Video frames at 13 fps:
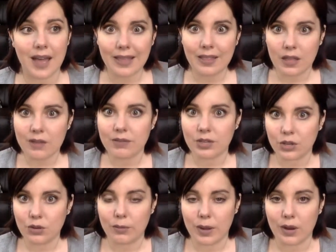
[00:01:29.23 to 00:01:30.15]
I love a
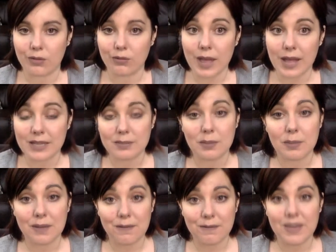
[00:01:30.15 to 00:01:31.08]
cute pair of flats, but my
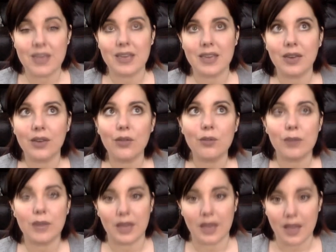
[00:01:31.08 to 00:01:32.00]
feet kill
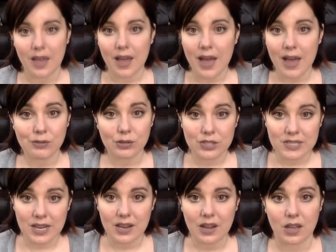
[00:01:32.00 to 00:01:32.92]
me after
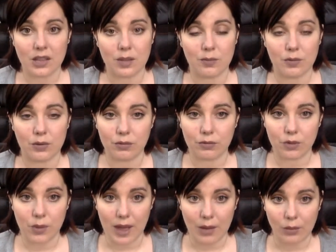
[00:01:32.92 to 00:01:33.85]
standing on them for a few
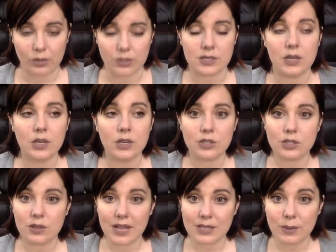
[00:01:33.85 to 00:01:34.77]
hours. So
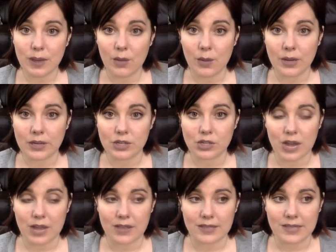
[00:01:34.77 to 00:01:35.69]
that's why I wanted to try
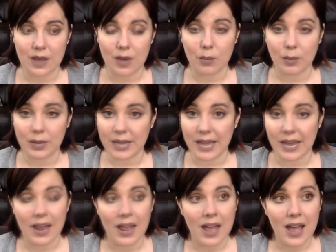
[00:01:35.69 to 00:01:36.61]
these out. But again,
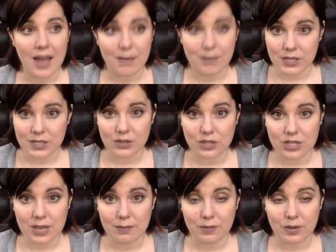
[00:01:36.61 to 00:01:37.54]
I've researched
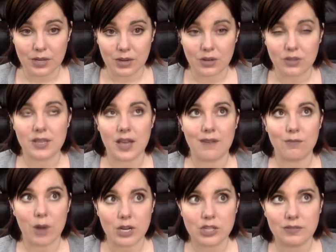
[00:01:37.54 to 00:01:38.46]
them for years. I've
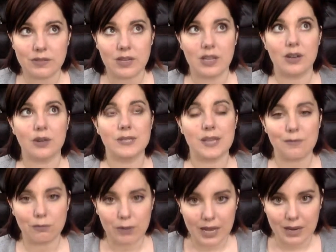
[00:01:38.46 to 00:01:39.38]
watched videos. I've
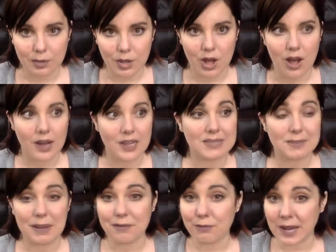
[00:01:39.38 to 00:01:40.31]
read blogs.
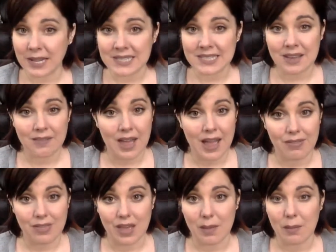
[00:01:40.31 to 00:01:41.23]
My friends have had
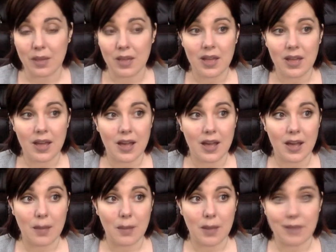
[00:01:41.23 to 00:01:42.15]
them.
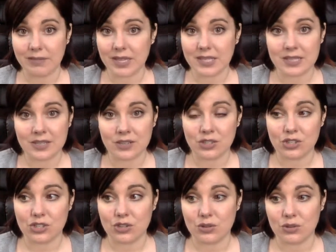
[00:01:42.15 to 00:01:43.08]
I've listened
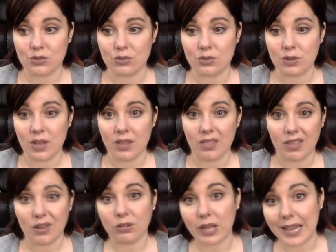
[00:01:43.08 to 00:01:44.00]
to
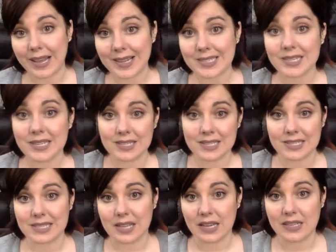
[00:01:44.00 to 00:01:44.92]
their likes and
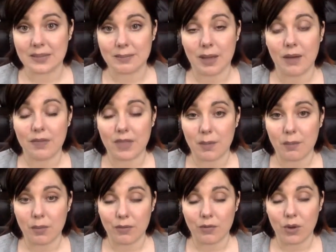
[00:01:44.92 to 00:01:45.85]
dislikes about them
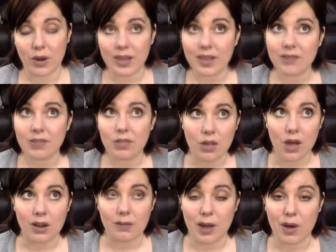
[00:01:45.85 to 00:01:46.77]
before I even
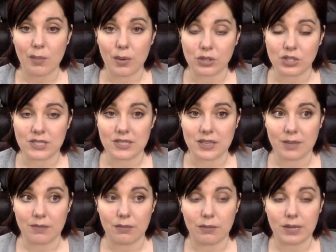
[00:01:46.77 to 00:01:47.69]
thought about purchasing them
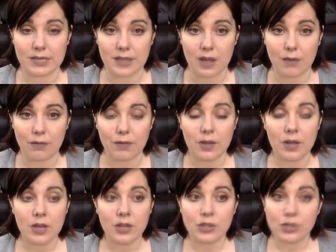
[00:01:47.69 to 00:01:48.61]
for myself.
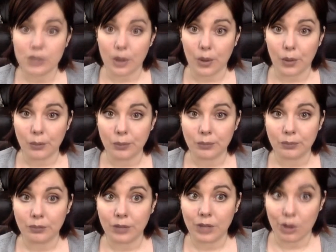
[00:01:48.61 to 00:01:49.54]
So
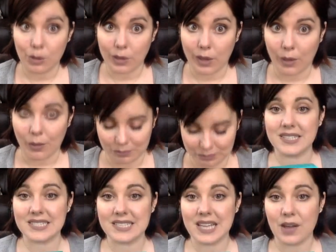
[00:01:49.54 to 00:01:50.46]
here we go.
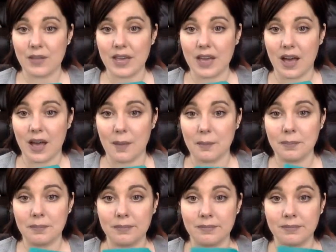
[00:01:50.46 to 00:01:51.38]
This is how they come
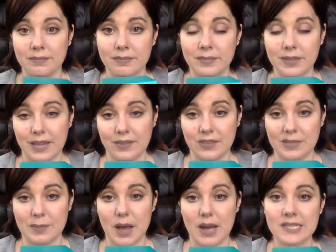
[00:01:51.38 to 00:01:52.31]
in this
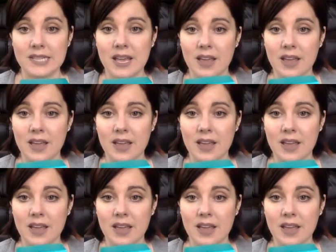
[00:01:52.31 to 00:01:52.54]
box.